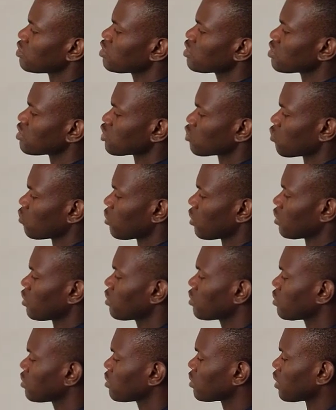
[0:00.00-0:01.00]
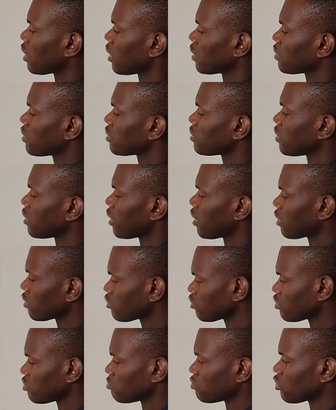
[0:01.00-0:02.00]
this is square, and then the
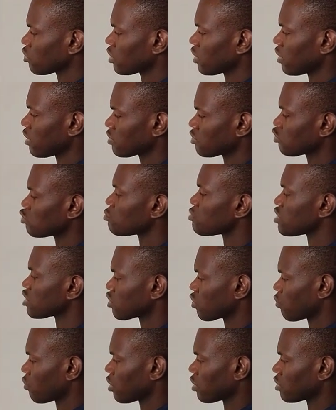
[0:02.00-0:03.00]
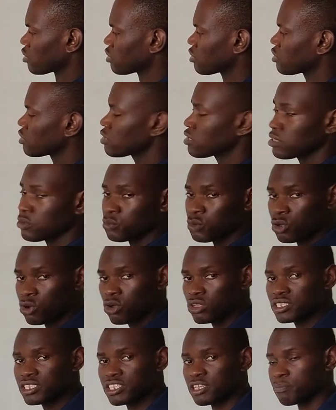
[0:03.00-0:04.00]
extreme, the other extreme is square. We
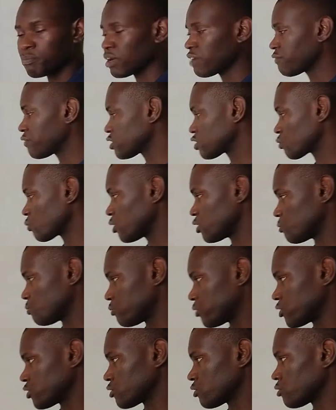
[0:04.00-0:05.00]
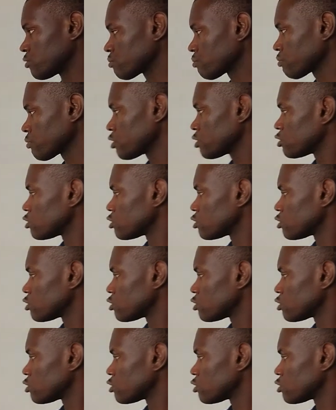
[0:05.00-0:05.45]
call this a perfect square expression.